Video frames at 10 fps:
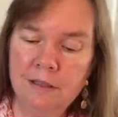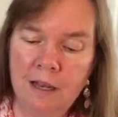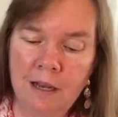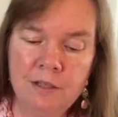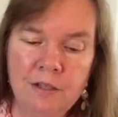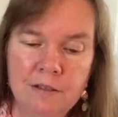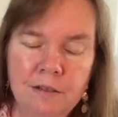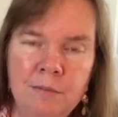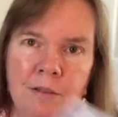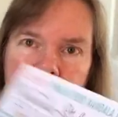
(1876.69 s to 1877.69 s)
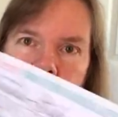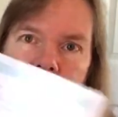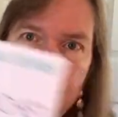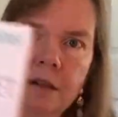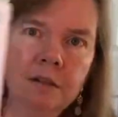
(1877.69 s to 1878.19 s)
And I mean, look at all the
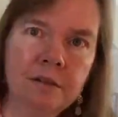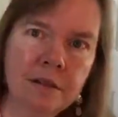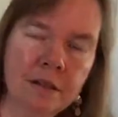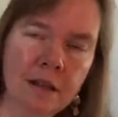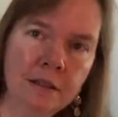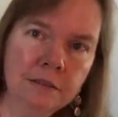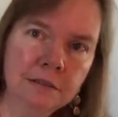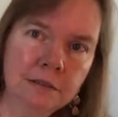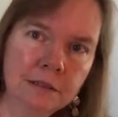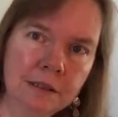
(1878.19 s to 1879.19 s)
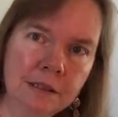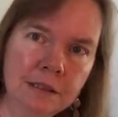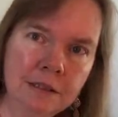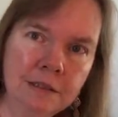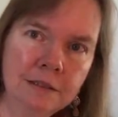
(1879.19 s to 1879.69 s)
colors in that.
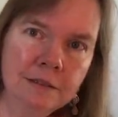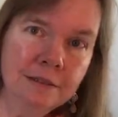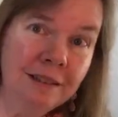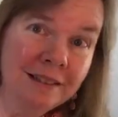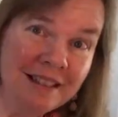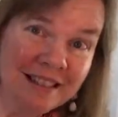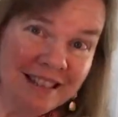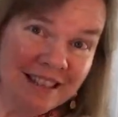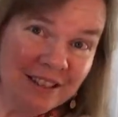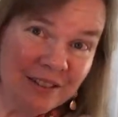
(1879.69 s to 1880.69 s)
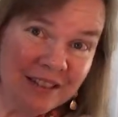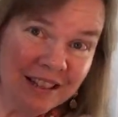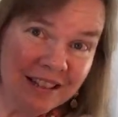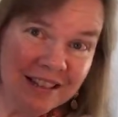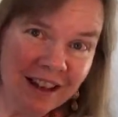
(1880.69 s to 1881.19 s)
Just think of the loose
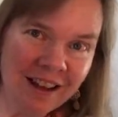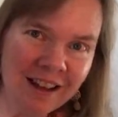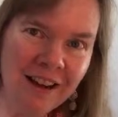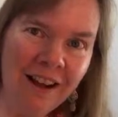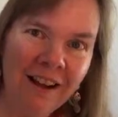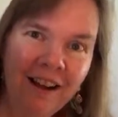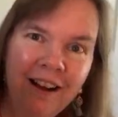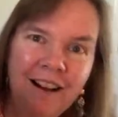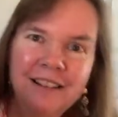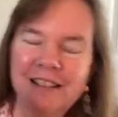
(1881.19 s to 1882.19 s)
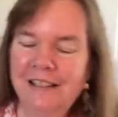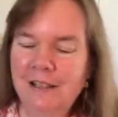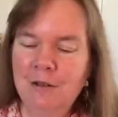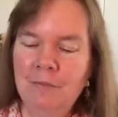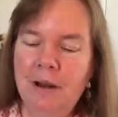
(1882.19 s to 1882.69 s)
ends to hide, ha ha ha.
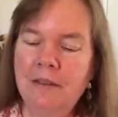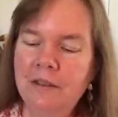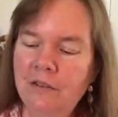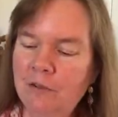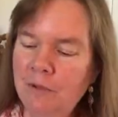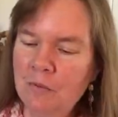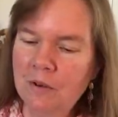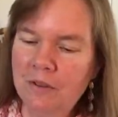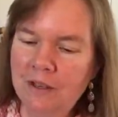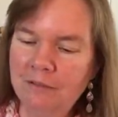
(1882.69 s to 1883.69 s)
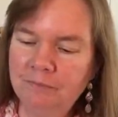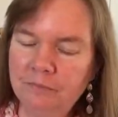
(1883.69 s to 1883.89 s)
But I think it would be worth it.